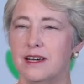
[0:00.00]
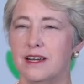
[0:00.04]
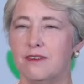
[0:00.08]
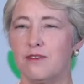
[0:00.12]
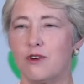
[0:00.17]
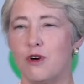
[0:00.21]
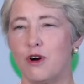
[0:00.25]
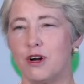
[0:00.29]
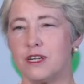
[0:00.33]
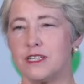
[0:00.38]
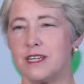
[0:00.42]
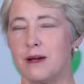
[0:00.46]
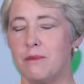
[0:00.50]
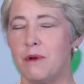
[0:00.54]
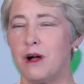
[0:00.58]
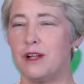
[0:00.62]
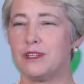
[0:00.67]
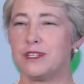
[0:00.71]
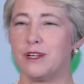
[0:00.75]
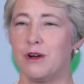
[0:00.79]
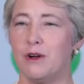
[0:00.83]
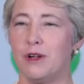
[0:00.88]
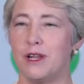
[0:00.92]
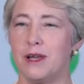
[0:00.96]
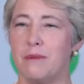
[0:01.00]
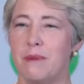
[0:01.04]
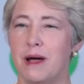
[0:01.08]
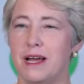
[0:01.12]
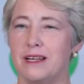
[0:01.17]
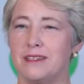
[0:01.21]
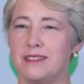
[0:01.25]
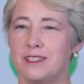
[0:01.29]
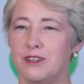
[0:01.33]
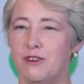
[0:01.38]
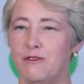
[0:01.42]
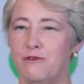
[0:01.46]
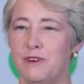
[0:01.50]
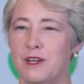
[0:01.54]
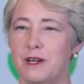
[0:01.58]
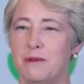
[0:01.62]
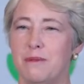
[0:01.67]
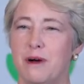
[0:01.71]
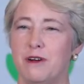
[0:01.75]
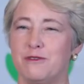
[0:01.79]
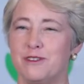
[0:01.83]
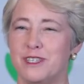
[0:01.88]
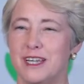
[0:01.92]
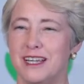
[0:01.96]
And of course, I'm also only about two feet
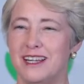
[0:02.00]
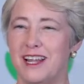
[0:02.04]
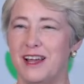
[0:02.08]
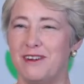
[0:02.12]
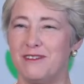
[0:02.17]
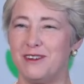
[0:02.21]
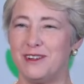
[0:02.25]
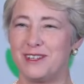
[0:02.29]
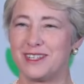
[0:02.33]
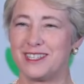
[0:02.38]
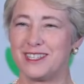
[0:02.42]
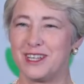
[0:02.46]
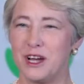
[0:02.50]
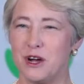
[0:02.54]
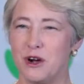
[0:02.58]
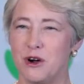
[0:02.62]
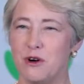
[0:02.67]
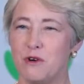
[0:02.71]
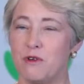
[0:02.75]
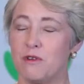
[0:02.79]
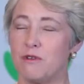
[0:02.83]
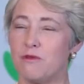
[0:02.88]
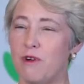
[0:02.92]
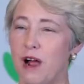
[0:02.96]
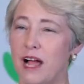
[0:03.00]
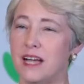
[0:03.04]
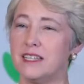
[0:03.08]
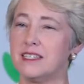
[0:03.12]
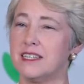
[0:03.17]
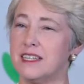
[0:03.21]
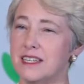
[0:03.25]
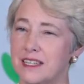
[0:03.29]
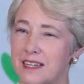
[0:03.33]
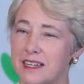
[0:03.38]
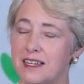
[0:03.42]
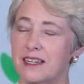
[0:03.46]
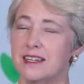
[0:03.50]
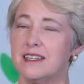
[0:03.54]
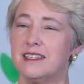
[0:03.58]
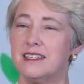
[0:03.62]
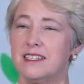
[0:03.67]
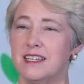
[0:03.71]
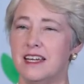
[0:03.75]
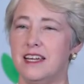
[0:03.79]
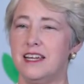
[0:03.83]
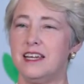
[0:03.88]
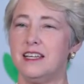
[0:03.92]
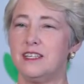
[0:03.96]
above sea level, so rising
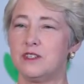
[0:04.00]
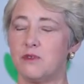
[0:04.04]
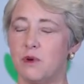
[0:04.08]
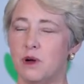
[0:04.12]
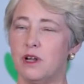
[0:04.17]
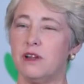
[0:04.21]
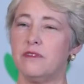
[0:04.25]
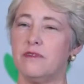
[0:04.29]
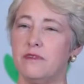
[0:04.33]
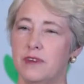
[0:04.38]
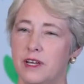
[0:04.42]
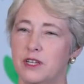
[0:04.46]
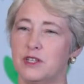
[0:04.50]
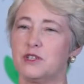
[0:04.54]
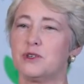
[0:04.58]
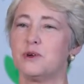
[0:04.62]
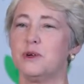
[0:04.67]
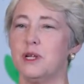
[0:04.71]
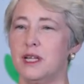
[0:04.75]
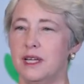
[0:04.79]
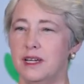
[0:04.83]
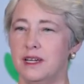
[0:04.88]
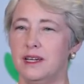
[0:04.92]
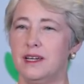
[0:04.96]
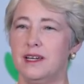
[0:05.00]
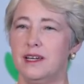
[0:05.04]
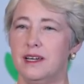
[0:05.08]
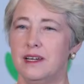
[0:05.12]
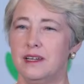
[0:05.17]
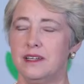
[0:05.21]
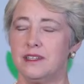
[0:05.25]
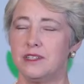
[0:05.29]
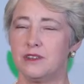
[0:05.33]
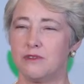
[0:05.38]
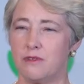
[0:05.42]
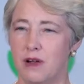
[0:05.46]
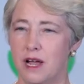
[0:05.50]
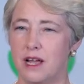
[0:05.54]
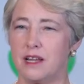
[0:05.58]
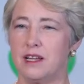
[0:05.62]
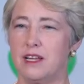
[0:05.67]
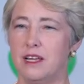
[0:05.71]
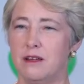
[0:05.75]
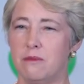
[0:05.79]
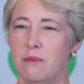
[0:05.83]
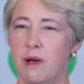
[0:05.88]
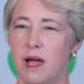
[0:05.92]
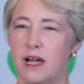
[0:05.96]
seas will eventually
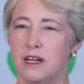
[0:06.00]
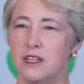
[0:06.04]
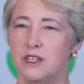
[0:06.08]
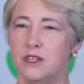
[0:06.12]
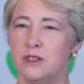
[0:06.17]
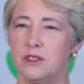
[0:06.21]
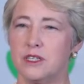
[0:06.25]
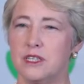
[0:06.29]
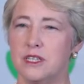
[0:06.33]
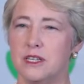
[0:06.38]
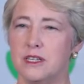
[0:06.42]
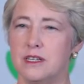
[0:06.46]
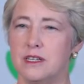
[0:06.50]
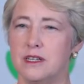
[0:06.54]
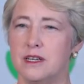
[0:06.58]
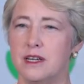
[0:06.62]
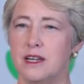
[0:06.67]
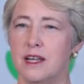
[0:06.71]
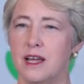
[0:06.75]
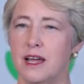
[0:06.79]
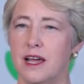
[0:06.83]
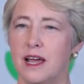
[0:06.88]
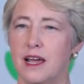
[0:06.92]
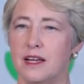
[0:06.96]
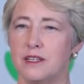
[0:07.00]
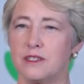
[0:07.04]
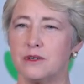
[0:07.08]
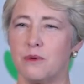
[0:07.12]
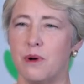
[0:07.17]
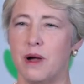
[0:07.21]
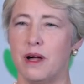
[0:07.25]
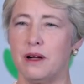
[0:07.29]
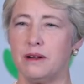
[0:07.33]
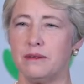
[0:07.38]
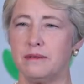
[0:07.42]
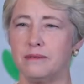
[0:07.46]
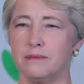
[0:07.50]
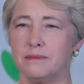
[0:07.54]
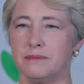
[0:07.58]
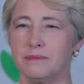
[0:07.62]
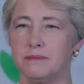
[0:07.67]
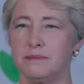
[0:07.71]
directly impact Houston as well.